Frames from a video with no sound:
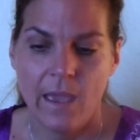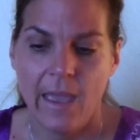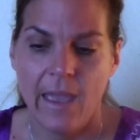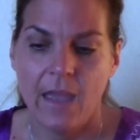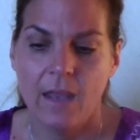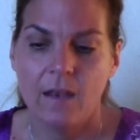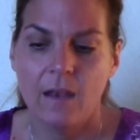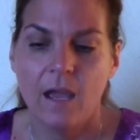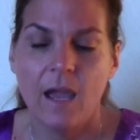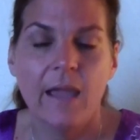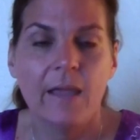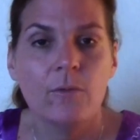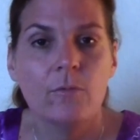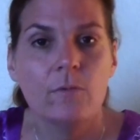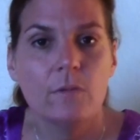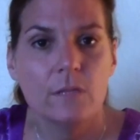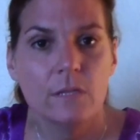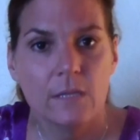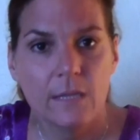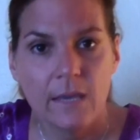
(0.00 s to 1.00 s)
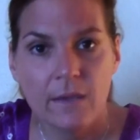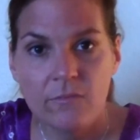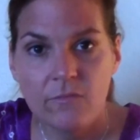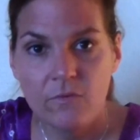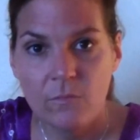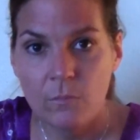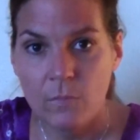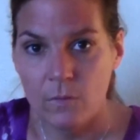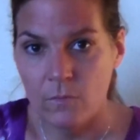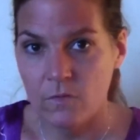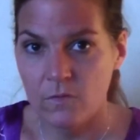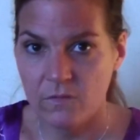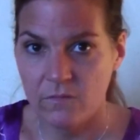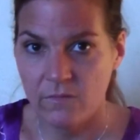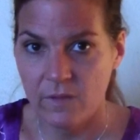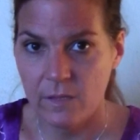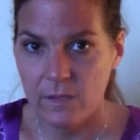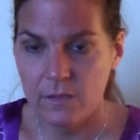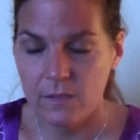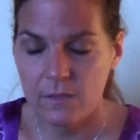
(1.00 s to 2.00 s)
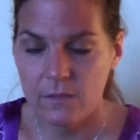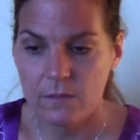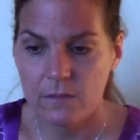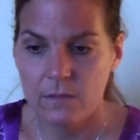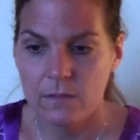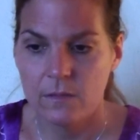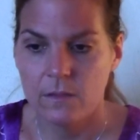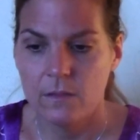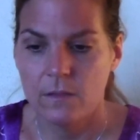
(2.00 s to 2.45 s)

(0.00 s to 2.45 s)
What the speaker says: And I would say for most of us,